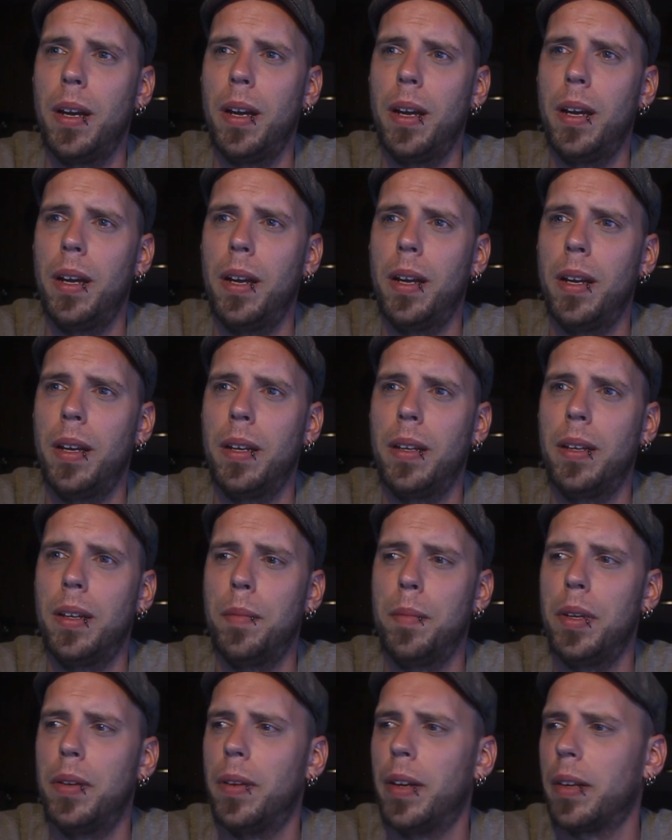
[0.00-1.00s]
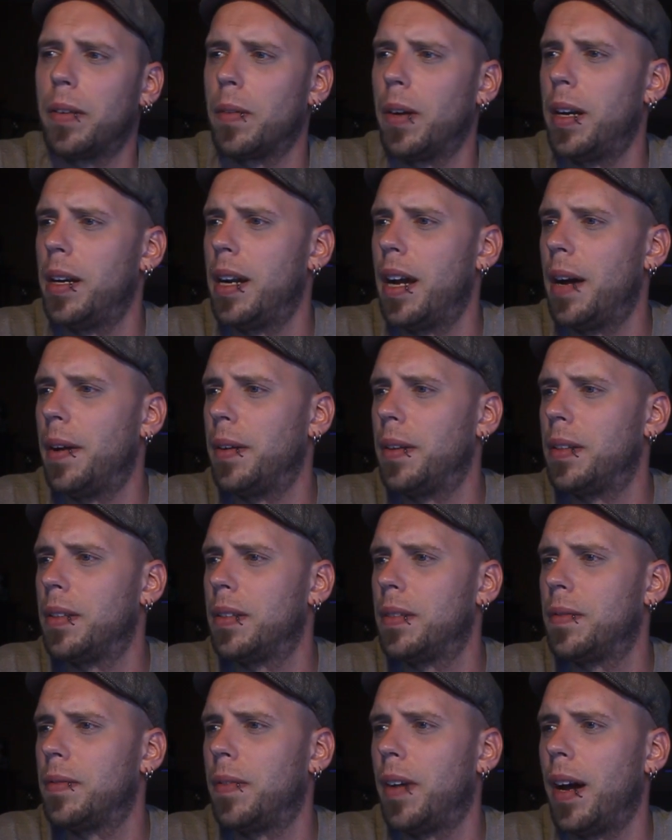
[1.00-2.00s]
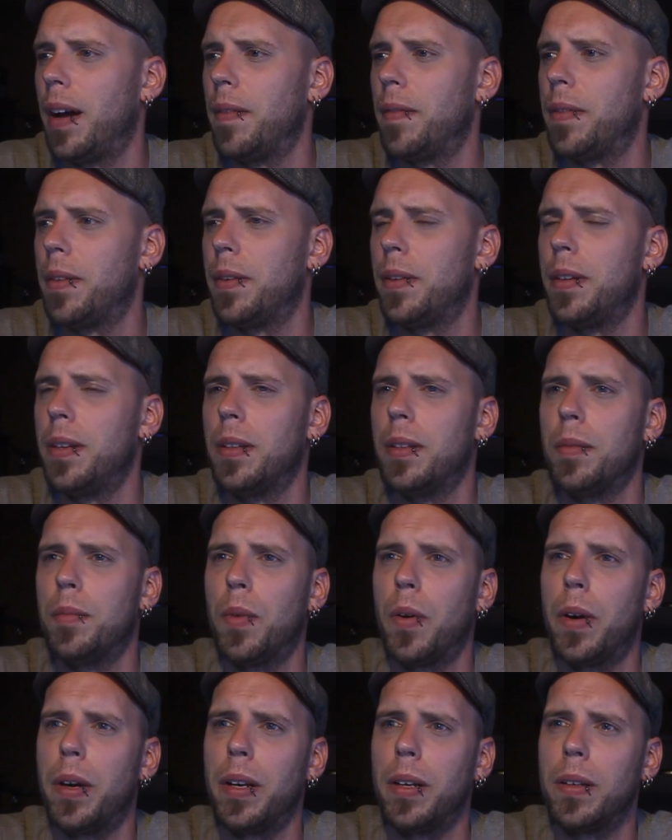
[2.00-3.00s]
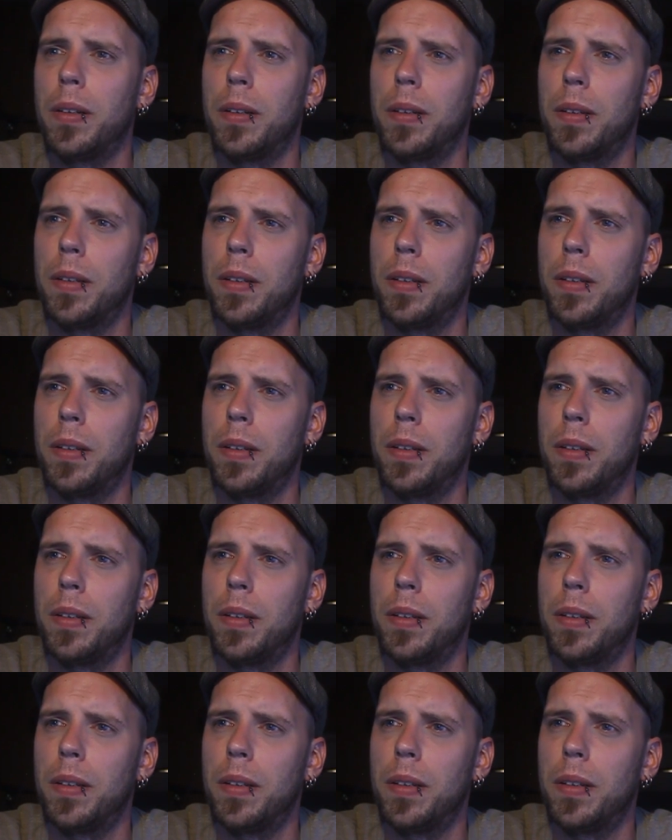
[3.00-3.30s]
And I mean, like right now it's 5:30 in the morning.